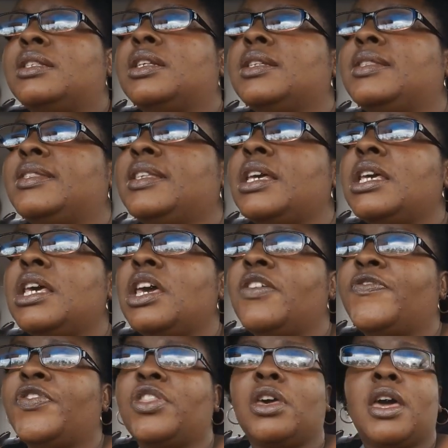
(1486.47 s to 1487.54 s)
to see
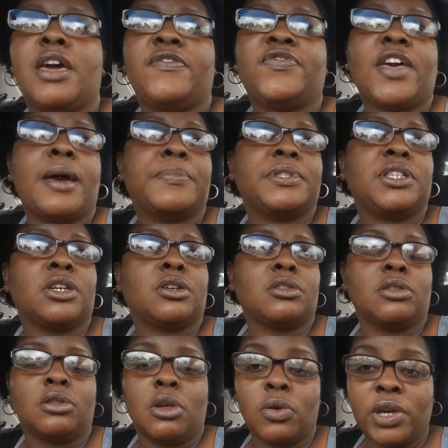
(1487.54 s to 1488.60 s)
if the, if that
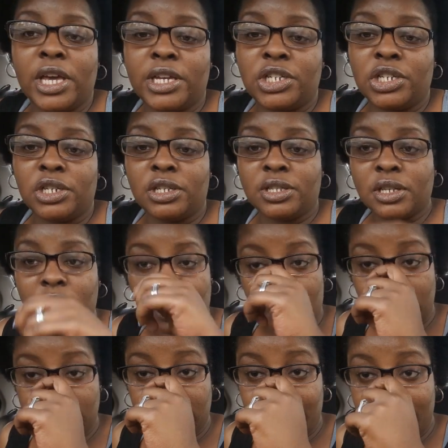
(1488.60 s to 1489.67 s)
particular location is
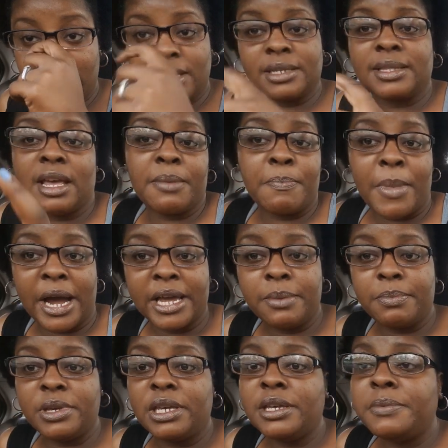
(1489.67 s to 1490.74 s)
closing, because they
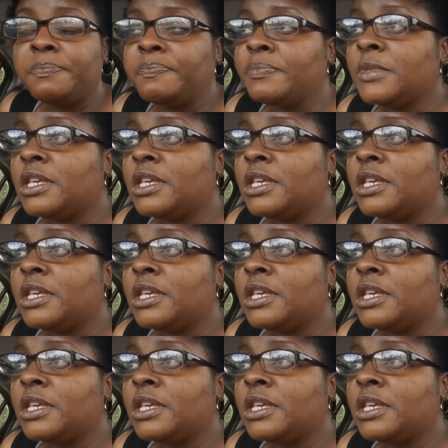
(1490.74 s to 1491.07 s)
might be.